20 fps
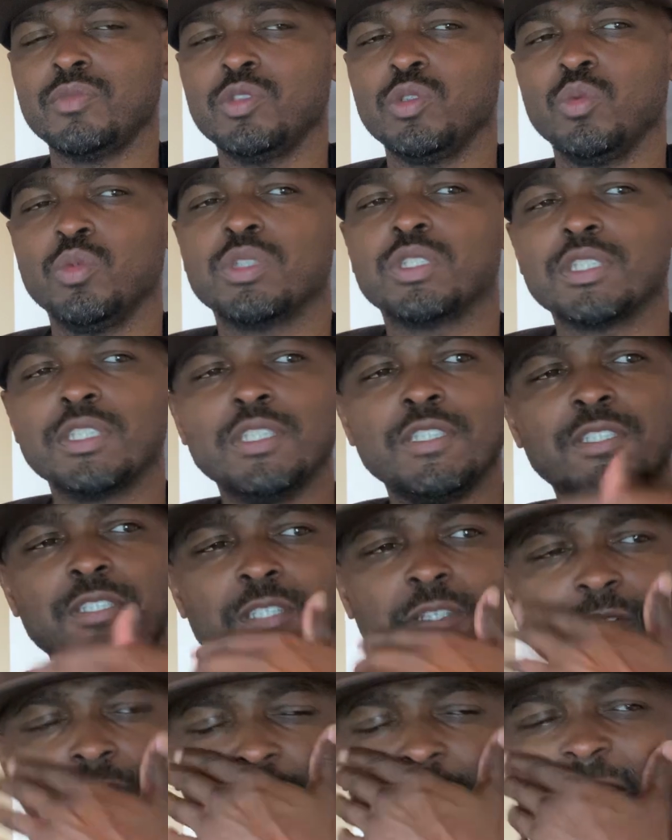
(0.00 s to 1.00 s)
Which leads to
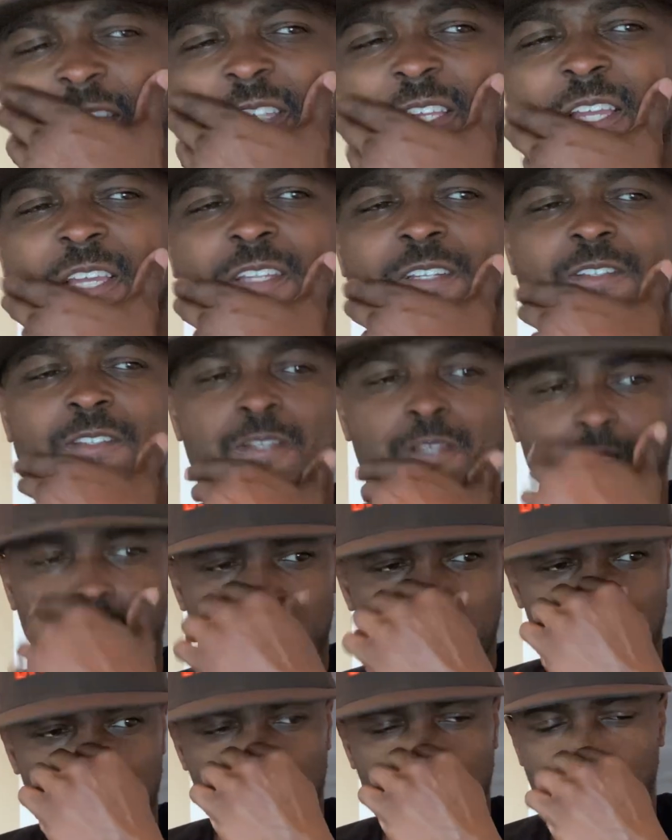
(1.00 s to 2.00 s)
the fact that,
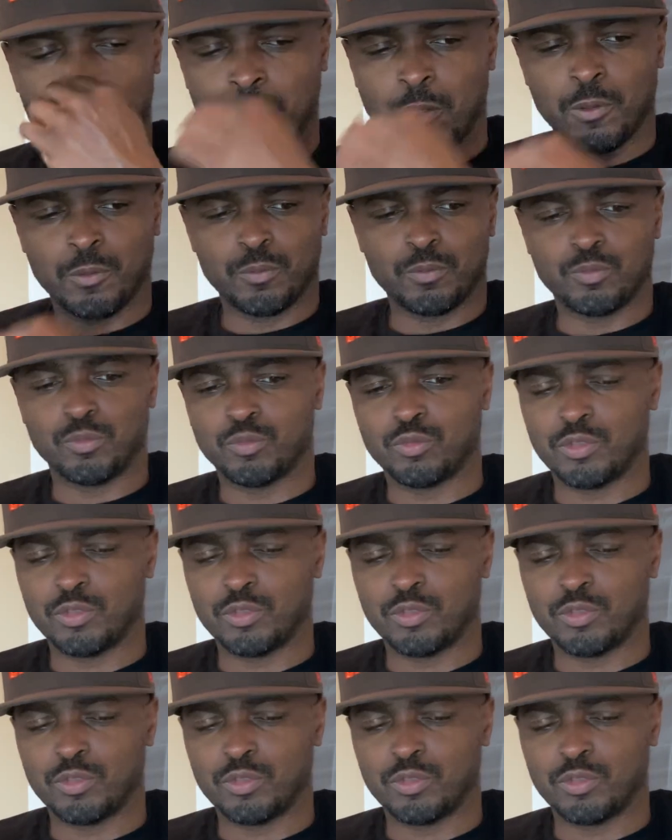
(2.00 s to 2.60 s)
you know,